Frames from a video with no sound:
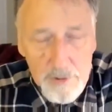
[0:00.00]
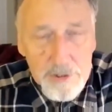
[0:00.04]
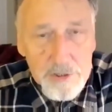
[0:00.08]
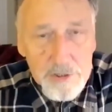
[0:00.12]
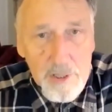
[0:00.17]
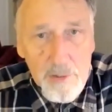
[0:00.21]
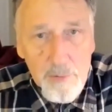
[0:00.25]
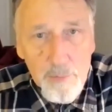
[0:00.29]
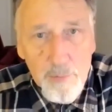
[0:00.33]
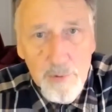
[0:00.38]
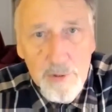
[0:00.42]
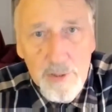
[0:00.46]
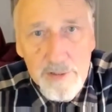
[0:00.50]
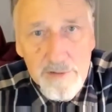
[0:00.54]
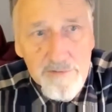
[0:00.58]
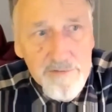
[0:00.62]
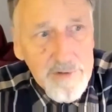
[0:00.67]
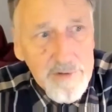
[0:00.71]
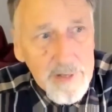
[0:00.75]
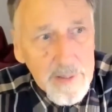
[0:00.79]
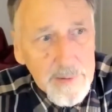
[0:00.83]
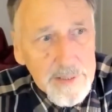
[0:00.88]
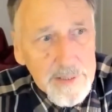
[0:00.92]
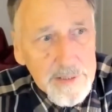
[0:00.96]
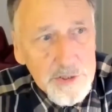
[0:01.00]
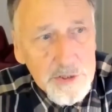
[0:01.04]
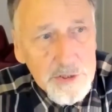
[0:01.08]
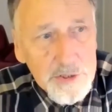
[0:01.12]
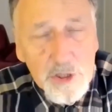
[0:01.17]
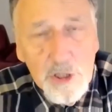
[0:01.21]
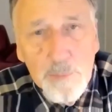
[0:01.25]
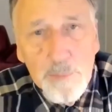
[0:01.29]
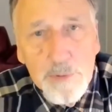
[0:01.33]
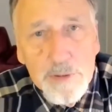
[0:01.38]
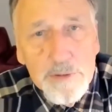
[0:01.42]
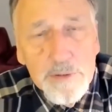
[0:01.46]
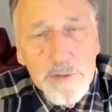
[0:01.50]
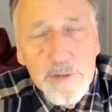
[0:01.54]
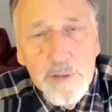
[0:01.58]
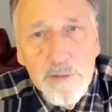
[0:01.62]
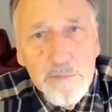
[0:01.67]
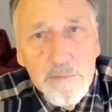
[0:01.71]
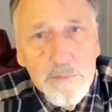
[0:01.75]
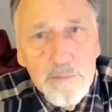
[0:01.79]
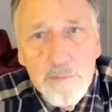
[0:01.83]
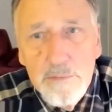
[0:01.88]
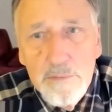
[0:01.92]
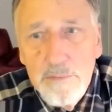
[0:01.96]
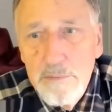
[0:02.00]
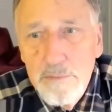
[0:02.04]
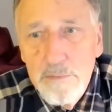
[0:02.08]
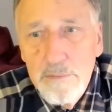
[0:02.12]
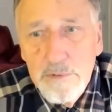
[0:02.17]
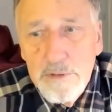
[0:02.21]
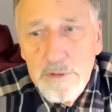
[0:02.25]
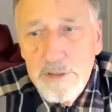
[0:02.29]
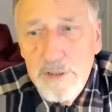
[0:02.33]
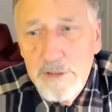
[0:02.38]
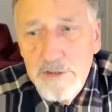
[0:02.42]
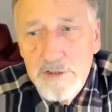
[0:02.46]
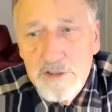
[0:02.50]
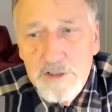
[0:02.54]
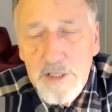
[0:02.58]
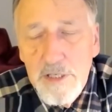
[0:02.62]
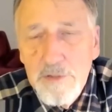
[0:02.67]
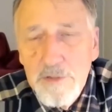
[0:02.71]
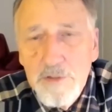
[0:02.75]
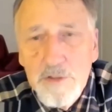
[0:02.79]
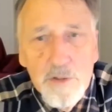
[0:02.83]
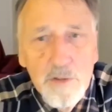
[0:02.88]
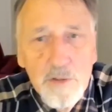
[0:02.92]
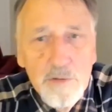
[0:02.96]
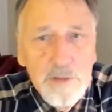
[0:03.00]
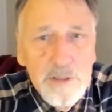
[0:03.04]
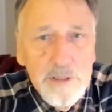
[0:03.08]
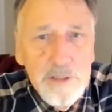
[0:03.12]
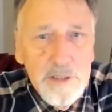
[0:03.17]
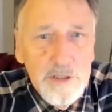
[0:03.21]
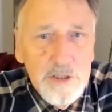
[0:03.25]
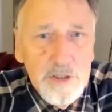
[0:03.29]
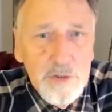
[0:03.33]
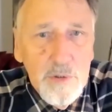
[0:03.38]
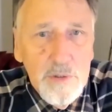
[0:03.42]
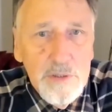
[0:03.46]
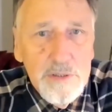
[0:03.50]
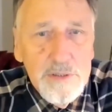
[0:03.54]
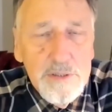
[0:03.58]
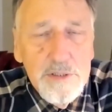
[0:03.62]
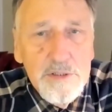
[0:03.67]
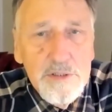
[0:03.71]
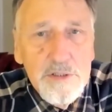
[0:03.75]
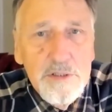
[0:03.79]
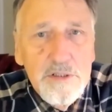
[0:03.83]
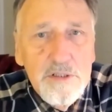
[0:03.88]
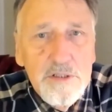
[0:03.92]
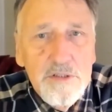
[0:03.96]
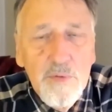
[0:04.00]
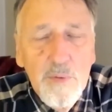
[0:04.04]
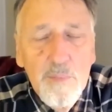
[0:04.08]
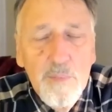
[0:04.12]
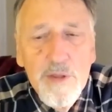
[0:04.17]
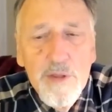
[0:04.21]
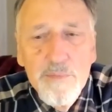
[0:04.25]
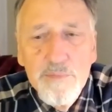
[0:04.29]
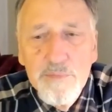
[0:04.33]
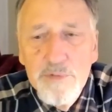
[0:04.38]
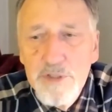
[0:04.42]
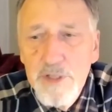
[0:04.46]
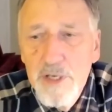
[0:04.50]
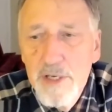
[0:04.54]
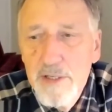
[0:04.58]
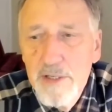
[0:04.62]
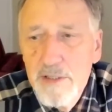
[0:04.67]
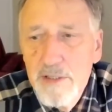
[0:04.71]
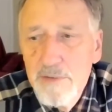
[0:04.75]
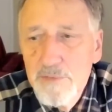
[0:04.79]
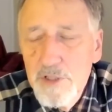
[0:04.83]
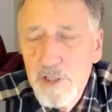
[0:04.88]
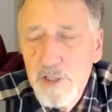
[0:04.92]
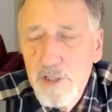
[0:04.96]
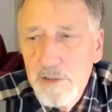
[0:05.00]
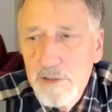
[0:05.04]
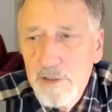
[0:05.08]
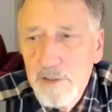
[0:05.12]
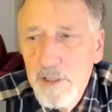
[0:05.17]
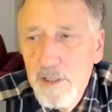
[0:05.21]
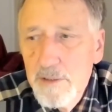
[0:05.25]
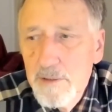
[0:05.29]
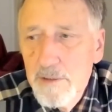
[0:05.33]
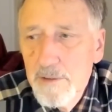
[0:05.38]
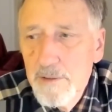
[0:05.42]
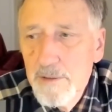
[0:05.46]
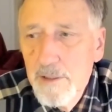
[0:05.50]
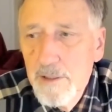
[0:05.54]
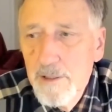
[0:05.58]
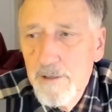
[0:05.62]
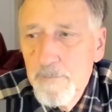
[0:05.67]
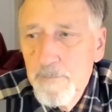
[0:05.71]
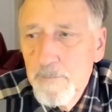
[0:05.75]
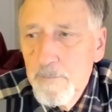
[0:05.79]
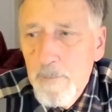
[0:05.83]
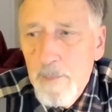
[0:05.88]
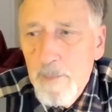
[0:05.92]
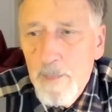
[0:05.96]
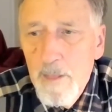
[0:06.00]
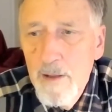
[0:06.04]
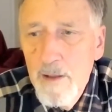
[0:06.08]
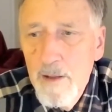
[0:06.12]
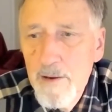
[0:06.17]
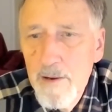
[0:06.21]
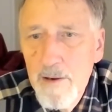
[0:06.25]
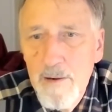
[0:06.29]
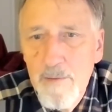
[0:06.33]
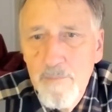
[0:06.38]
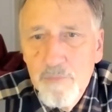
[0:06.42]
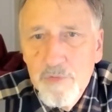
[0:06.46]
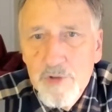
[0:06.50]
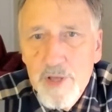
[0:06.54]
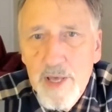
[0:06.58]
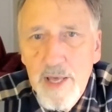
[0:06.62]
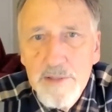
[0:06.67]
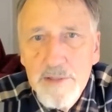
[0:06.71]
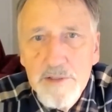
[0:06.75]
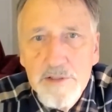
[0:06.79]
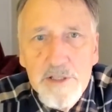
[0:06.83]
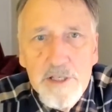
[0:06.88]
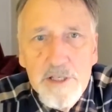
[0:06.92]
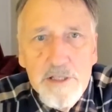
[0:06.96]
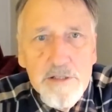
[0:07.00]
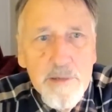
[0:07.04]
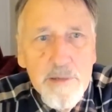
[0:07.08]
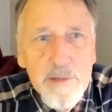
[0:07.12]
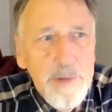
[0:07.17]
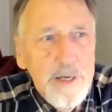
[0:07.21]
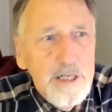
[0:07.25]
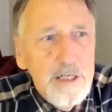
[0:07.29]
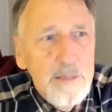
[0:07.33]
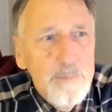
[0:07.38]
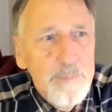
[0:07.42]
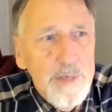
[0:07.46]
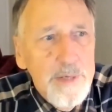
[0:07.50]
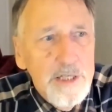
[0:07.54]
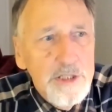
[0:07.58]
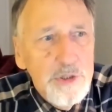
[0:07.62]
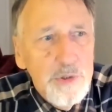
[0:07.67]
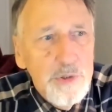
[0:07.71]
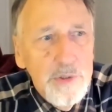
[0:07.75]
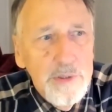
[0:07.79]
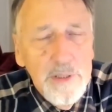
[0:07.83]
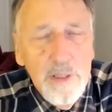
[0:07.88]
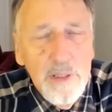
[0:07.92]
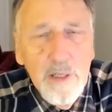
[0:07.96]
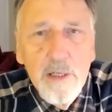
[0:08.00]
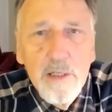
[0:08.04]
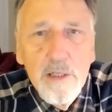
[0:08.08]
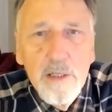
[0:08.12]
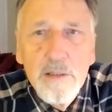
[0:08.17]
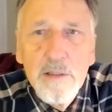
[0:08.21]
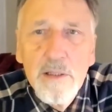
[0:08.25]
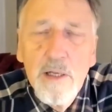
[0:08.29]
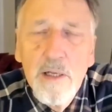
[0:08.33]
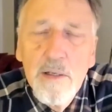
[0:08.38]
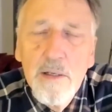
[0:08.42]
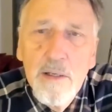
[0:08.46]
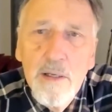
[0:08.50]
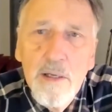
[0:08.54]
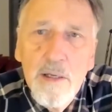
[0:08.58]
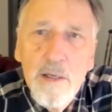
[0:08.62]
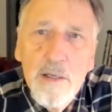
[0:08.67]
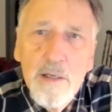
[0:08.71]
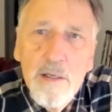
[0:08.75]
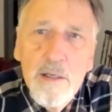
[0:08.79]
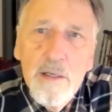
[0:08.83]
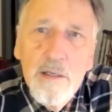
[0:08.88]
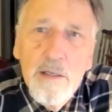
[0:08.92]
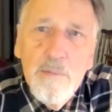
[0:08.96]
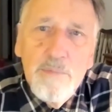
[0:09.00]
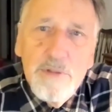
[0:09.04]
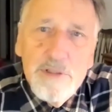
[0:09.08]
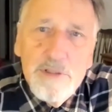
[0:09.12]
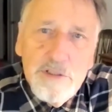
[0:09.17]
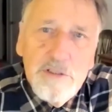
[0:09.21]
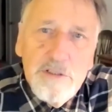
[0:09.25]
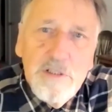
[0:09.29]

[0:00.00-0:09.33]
which are really very stupid, can sense only a short distance from themselves and can't see the bigger picture at all. But